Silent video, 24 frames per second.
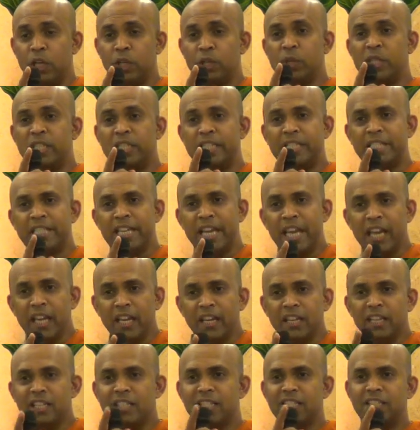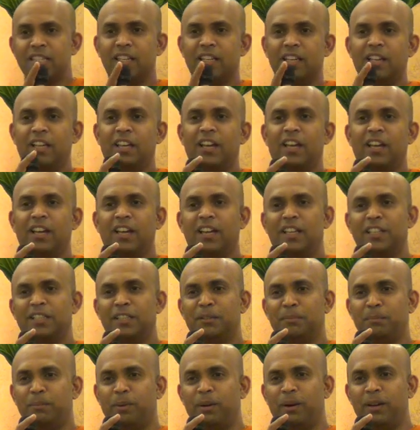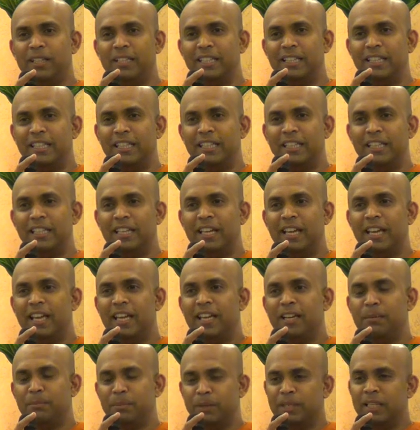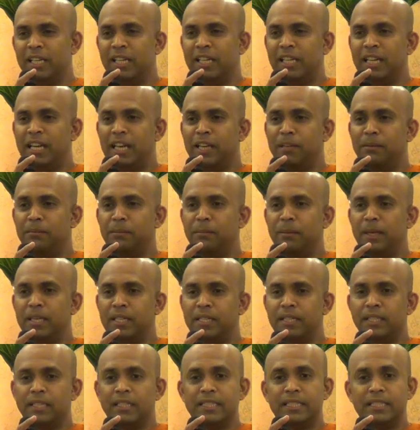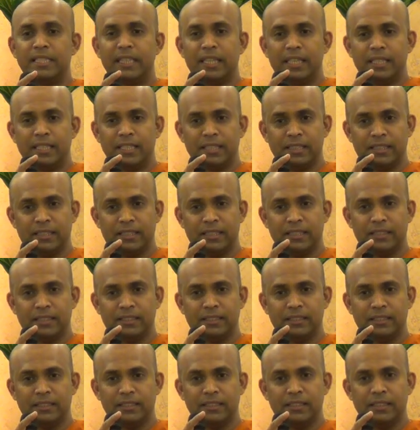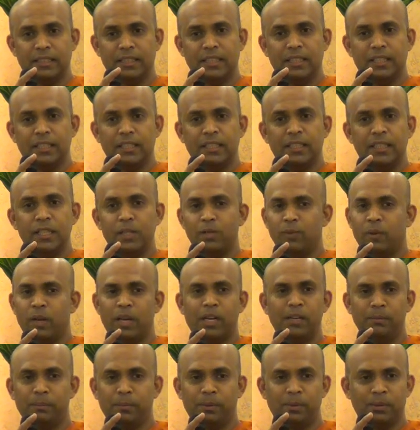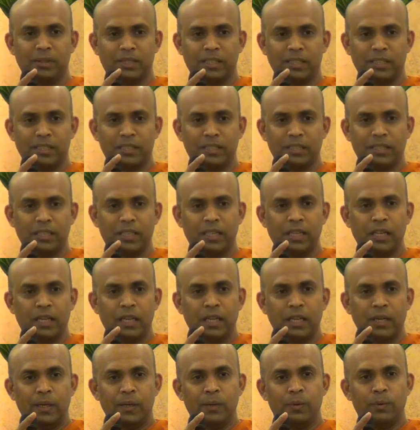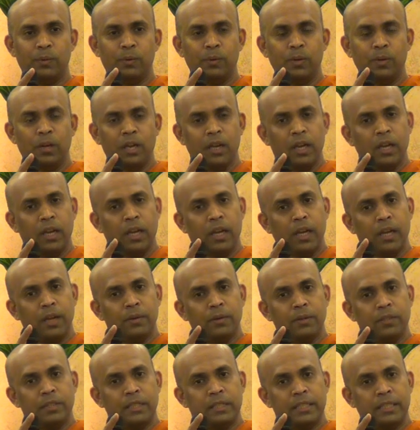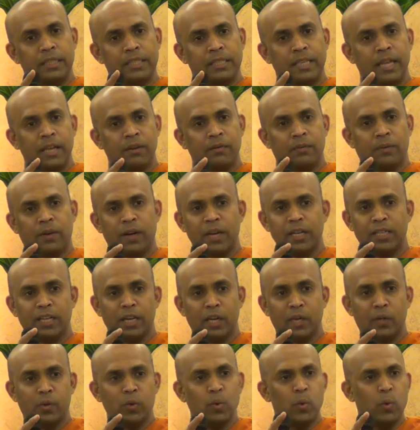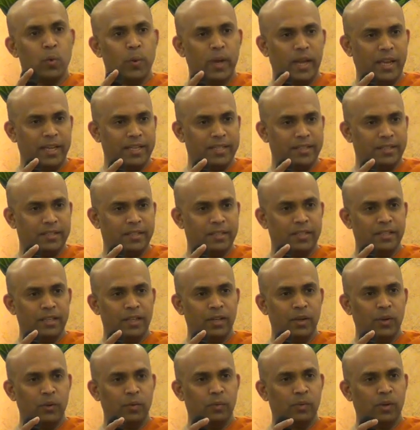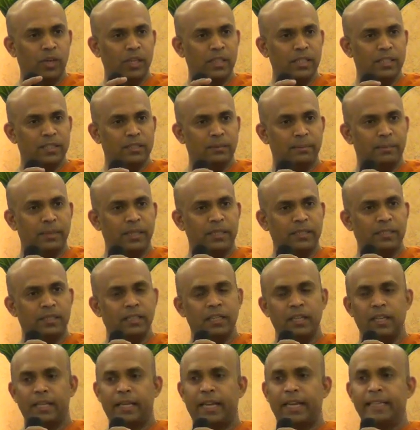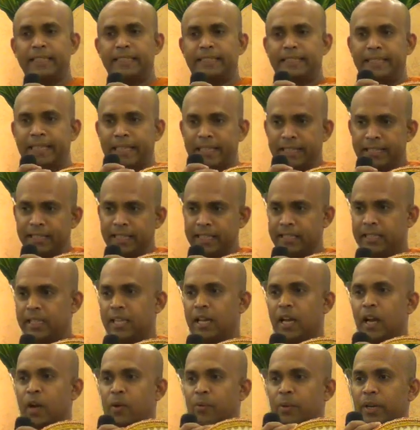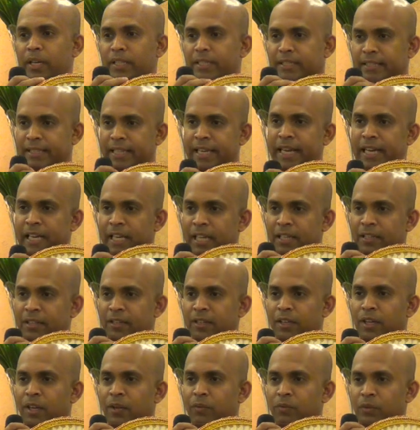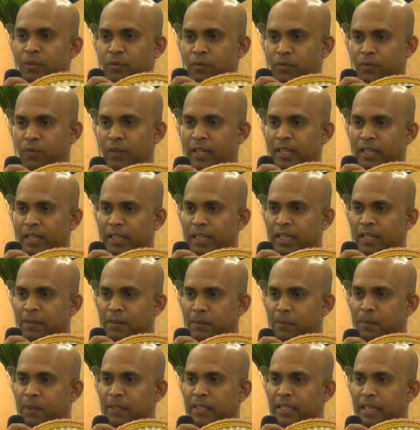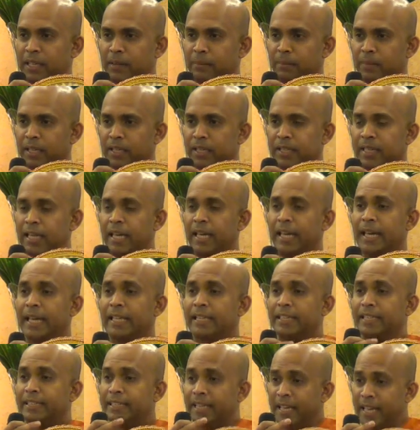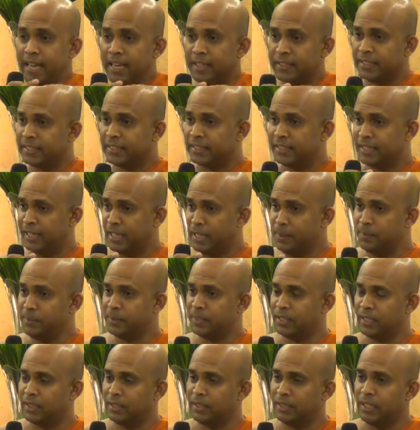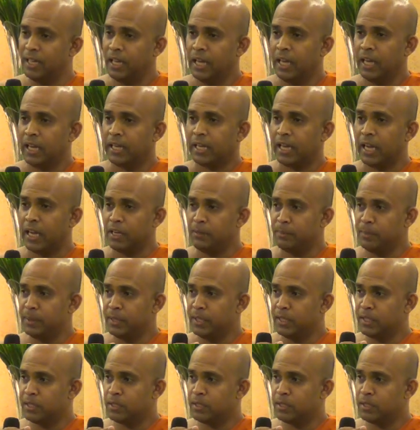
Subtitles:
to change the bodily and mental status. This is very important. This can function two ways. One is the breath can tell us how exactly we feel in our body and mind, and then the same thing can be a